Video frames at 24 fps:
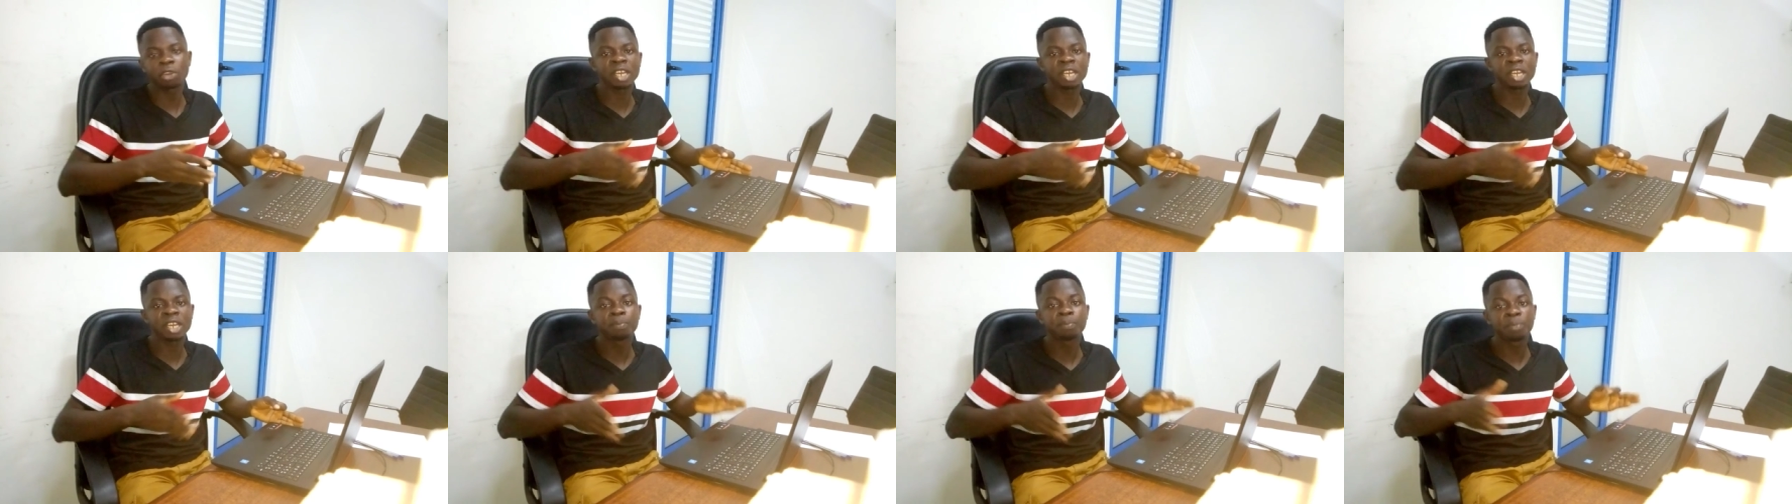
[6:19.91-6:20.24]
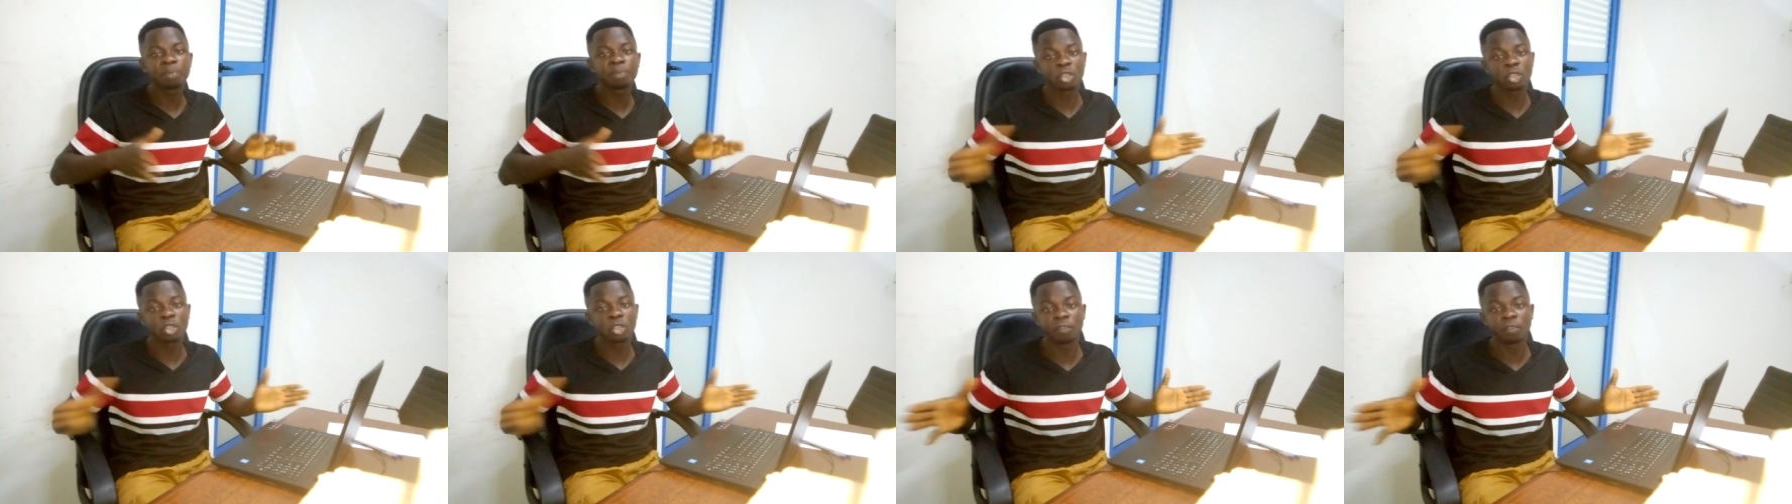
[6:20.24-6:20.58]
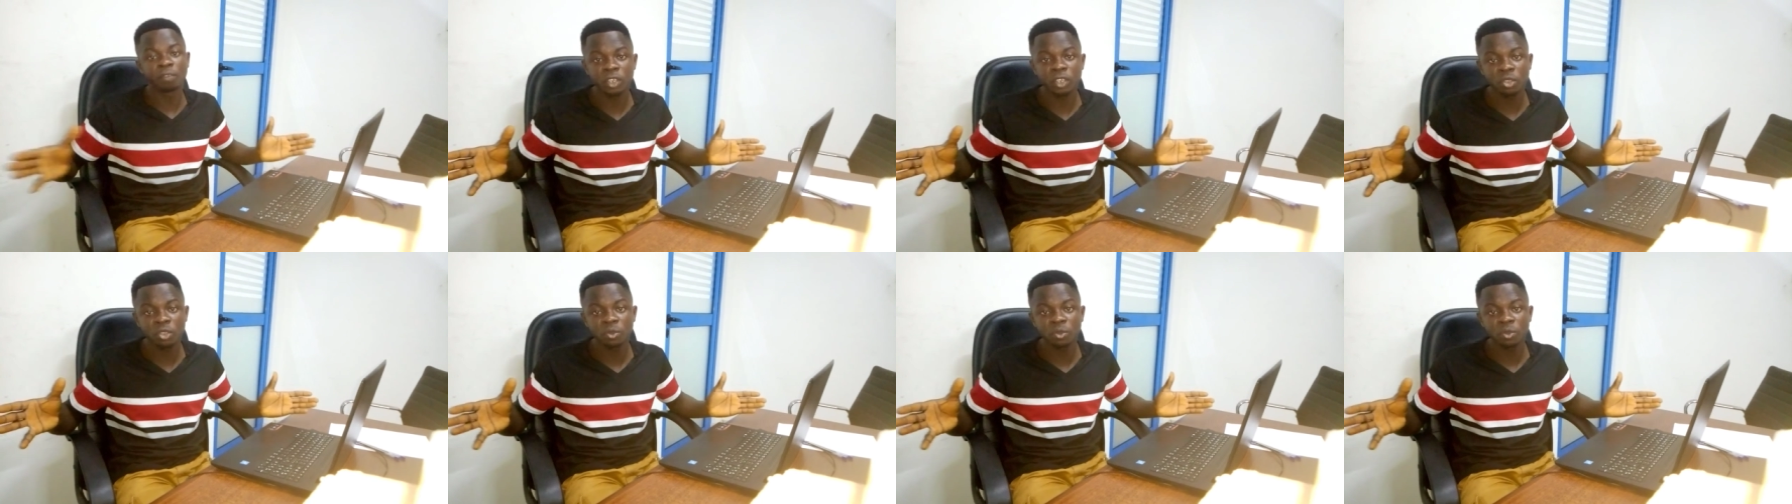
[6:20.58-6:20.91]
just be
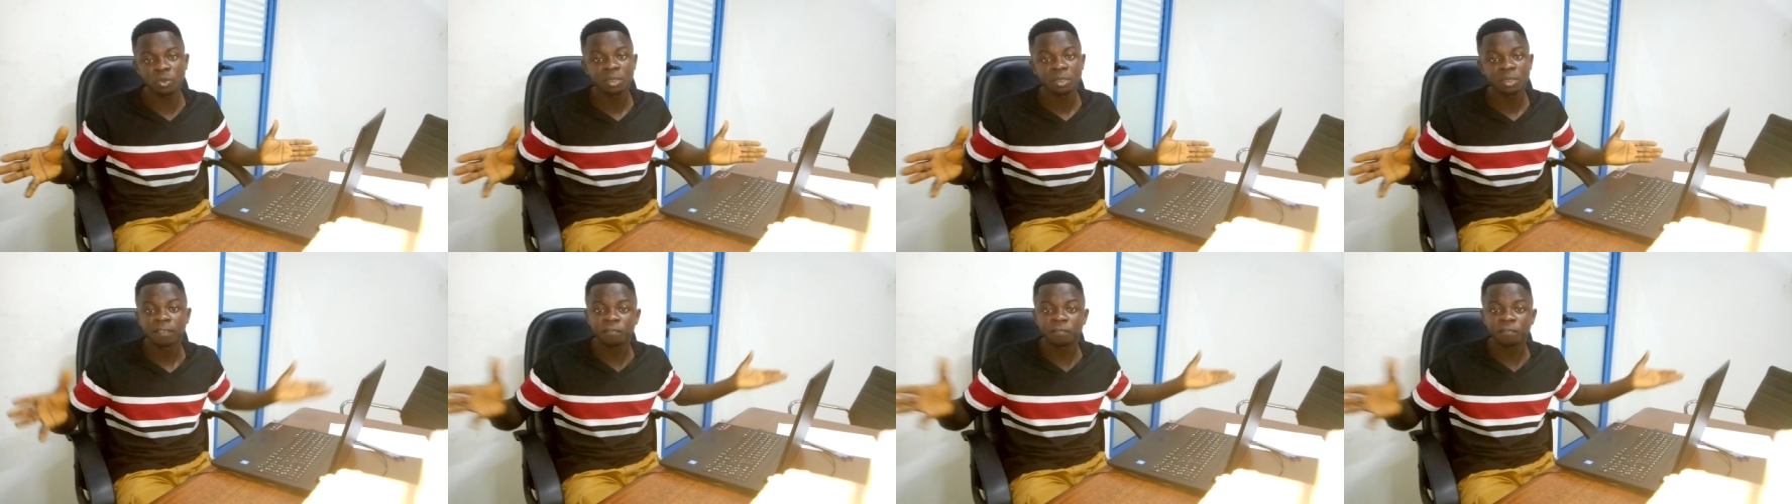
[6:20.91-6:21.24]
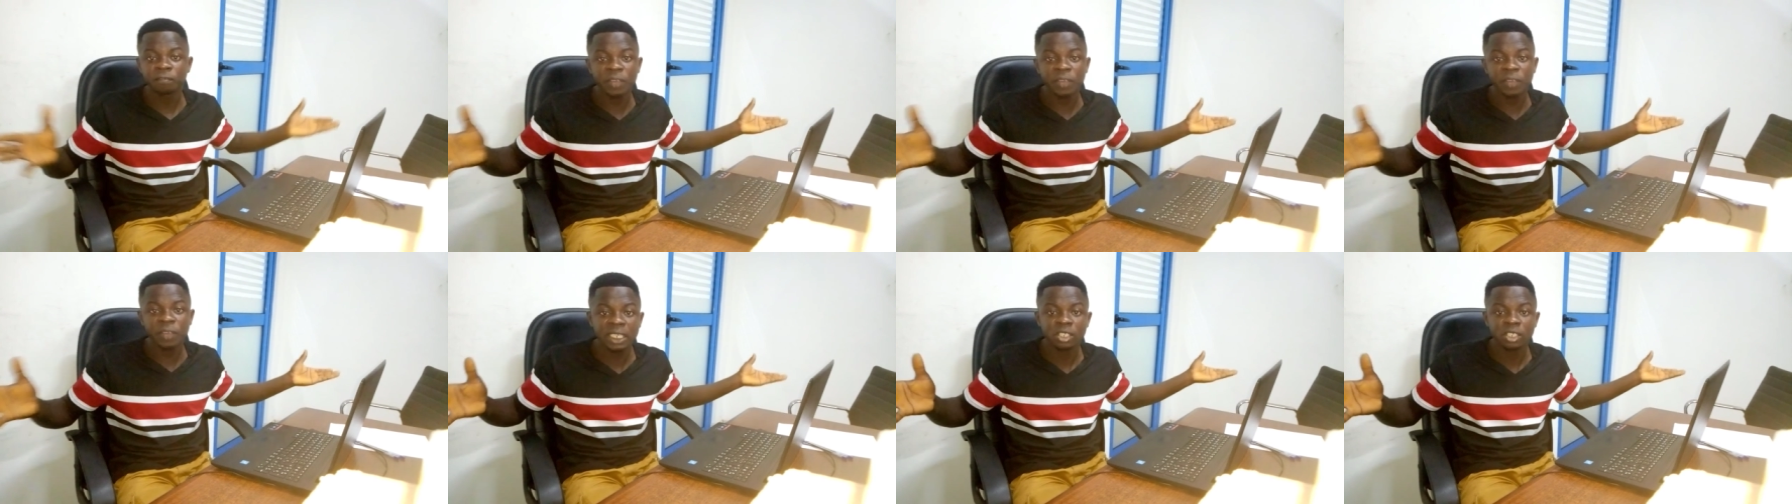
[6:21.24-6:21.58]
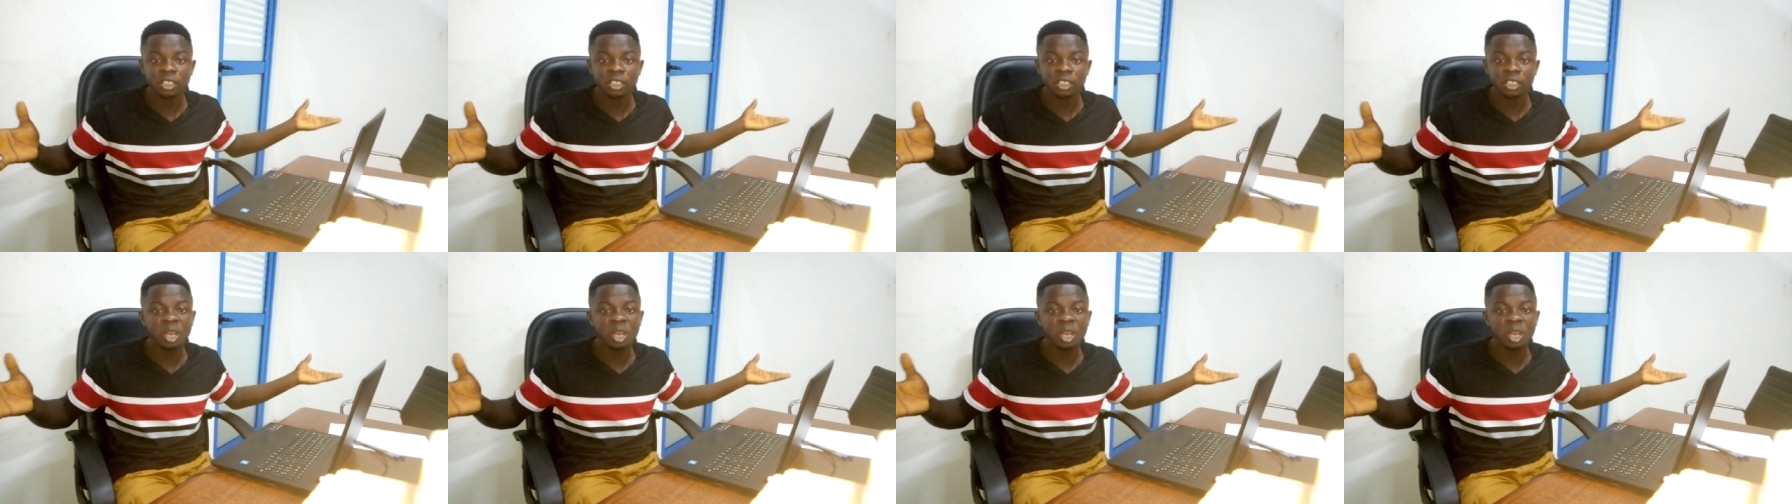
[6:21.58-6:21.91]
lucky for the algorithm to
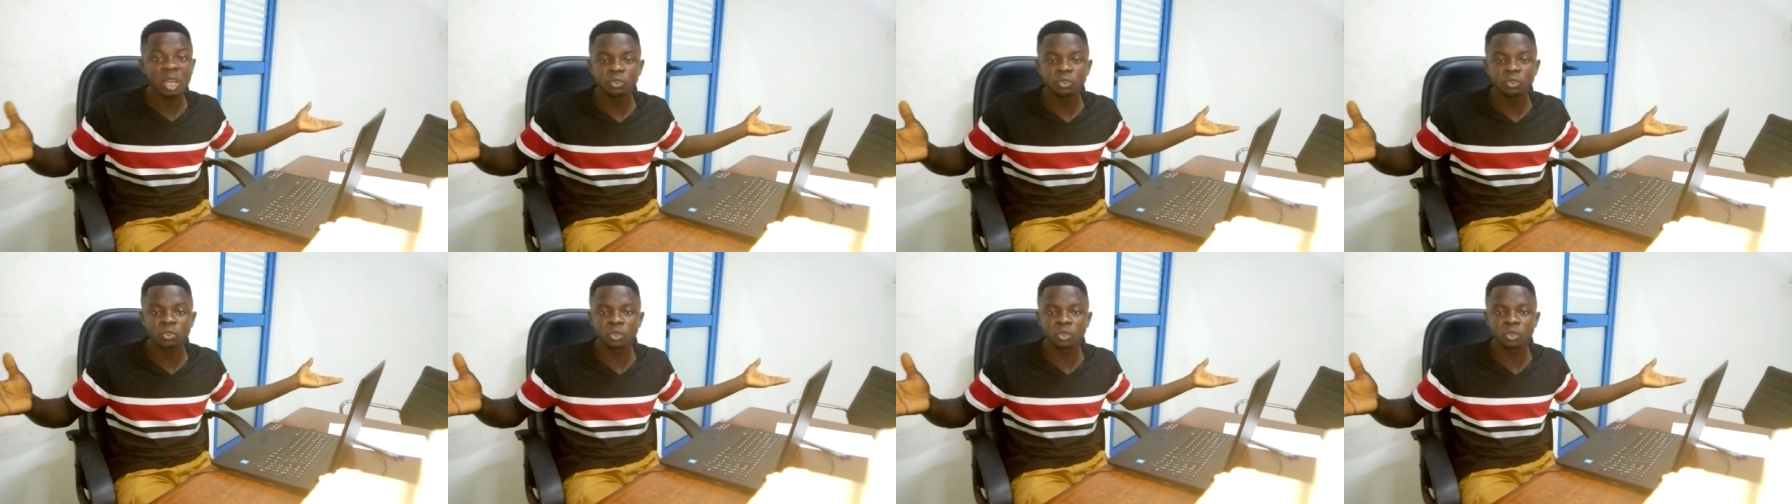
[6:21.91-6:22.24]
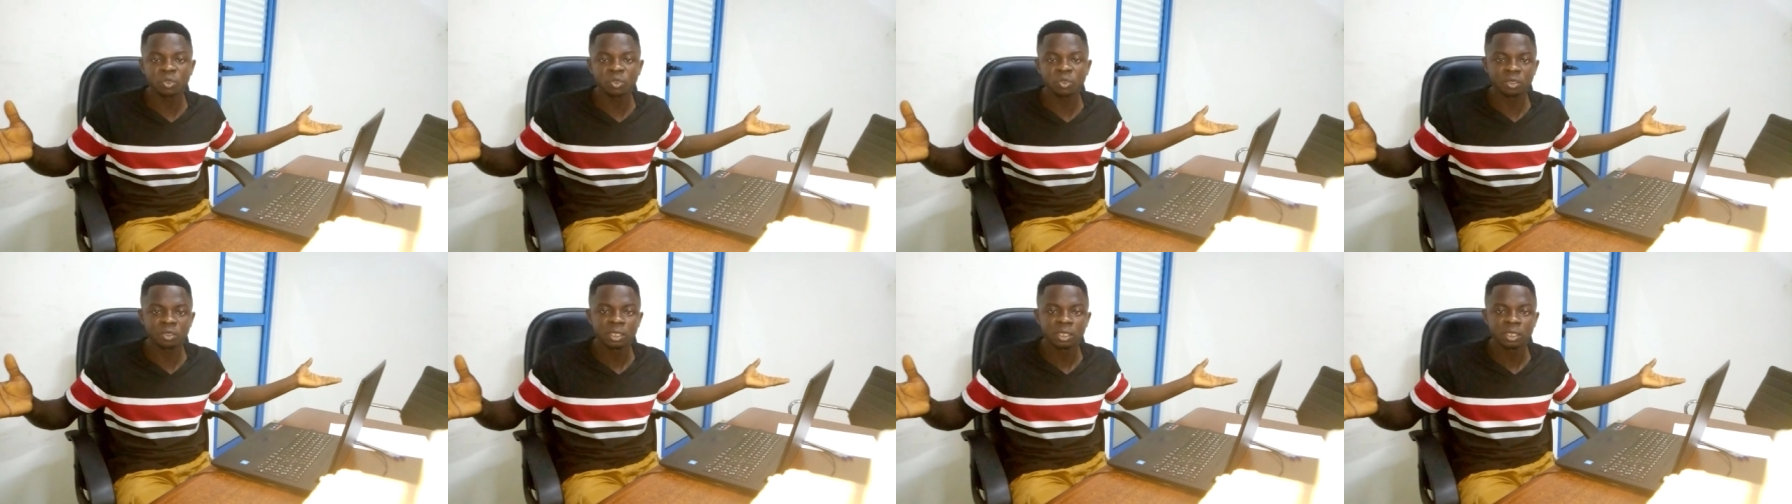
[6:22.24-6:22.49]
pick your video.